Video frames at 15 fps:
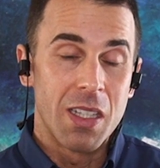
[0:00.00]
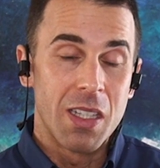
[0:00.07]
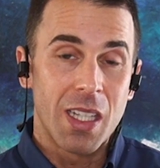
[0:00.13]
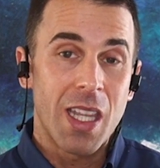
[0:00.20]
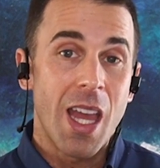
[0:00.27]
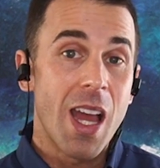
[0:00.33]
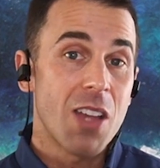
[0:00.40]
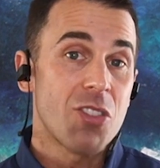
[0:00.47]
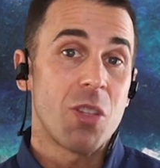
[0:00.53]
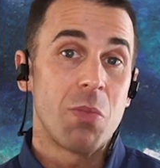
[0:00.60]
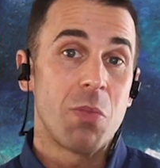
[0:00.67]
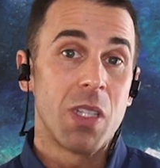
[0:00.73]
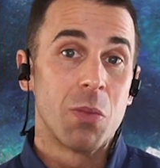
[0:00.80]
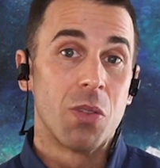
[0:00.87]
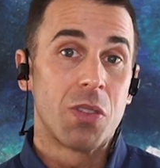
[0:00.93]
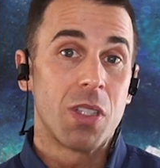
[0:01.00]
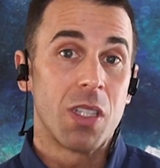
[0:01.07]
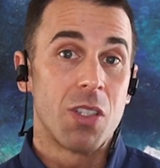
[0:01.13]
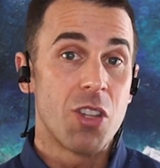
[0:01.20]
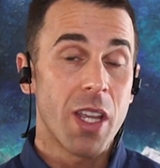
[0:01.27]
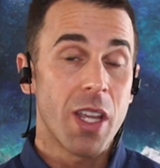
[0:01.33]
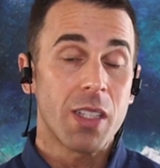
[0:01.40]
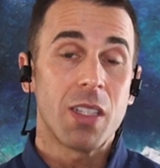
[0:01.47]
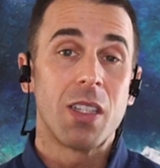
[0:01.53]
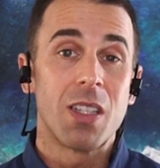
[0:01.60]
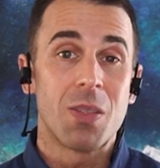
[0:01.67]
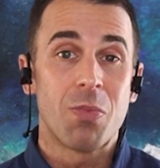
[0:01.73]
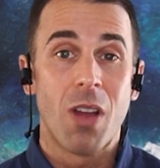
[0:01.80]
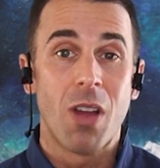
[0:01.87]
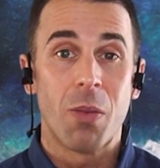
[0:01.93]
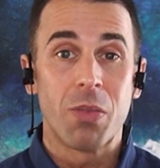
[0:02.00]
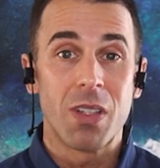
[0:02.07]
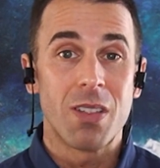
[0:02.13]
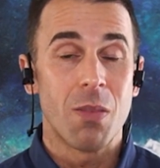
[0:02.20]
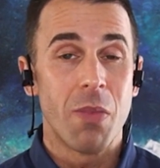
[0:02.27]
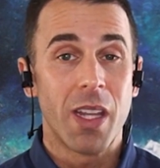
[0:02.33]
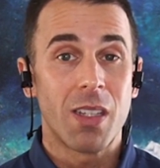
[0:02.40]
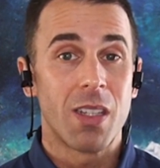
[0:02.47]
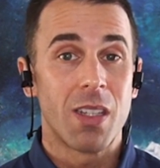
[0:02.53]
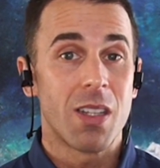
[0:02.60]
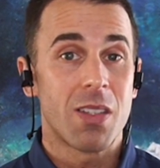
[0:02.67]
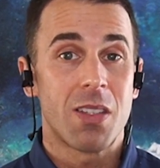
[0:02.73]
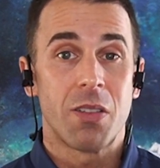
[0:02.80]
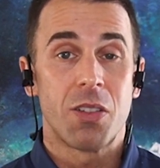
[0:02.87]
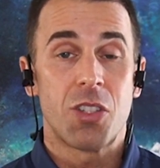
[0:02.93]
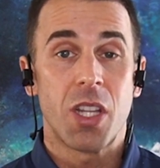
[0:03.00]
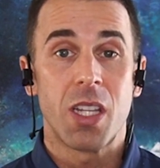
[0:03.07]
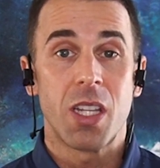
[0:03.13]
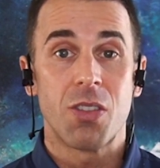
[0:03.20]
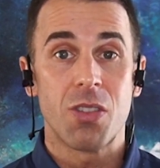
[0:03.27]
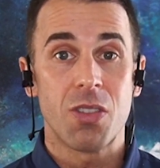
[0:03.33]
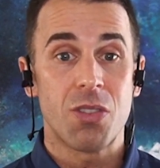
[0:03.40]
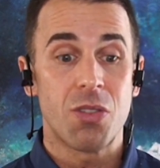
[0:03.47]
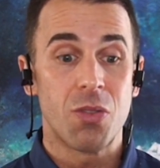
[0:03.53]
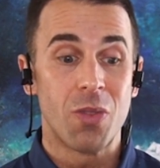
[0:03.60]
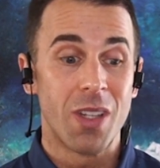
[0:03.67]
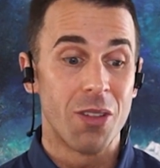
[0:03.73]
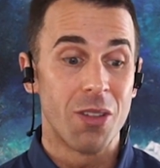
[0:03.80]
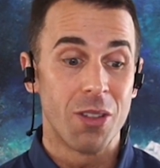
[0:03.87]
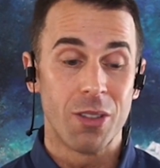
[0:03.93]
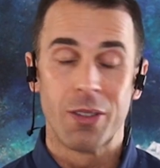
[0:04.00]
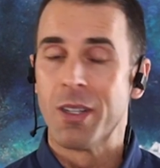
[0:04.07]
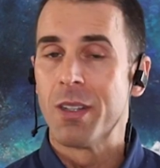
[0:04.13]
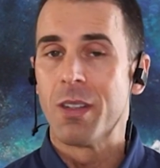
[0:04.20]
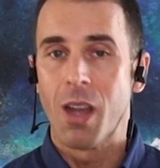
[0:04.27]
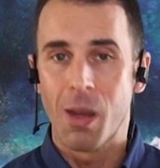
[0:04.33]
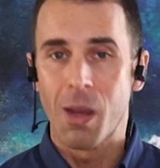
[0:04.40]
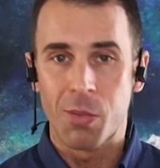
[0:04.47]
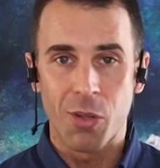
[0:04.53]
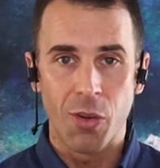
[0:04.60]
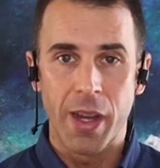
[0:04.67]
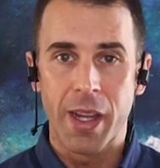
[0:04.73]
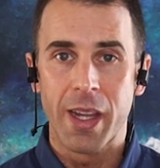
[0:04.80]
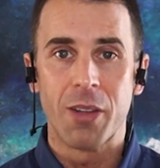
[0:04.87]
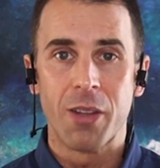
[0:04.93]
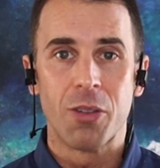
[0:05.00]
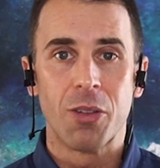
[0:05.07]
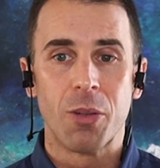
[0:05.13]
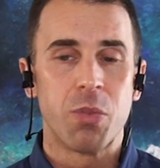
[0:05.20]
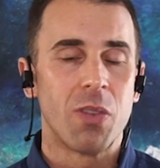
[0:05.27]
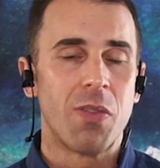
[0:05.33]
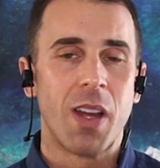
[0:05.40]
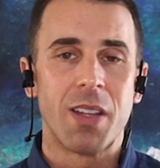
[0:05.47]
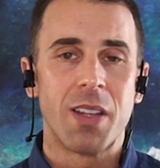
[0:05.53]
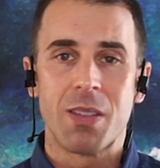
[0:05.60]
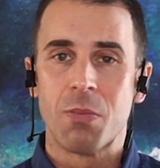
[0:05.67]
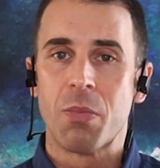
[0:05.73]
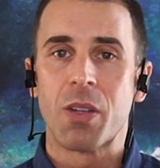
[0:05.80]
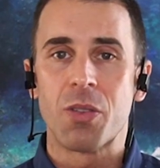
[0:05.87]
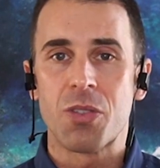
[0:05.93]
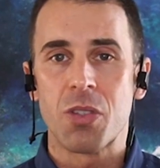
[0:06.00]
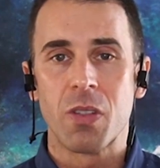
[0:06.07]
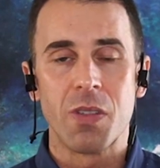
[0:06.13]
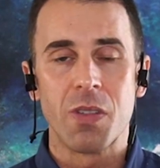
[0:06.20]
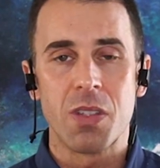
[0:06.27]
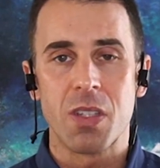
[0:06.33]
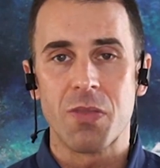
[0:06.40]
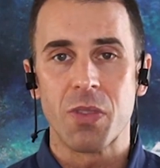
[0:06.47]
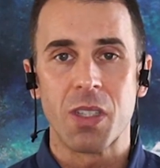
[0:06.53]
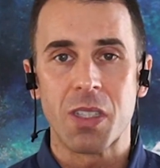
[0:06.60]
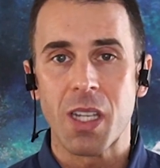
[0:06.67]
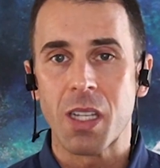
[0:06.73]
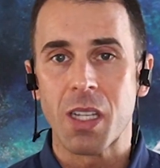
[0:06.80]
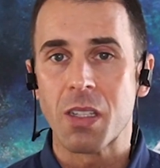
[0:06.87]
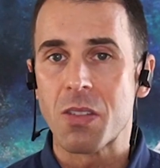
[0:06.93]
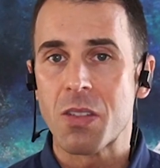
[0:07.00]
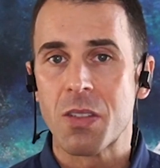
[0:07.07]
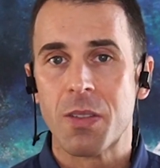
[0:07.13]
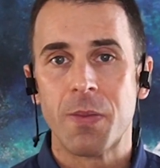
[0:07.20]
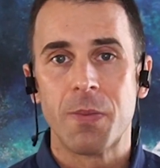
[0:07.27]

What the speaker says: cash to be able to inject in these properties to make the necessary changes to either upgrade or provide some better services for the tenants.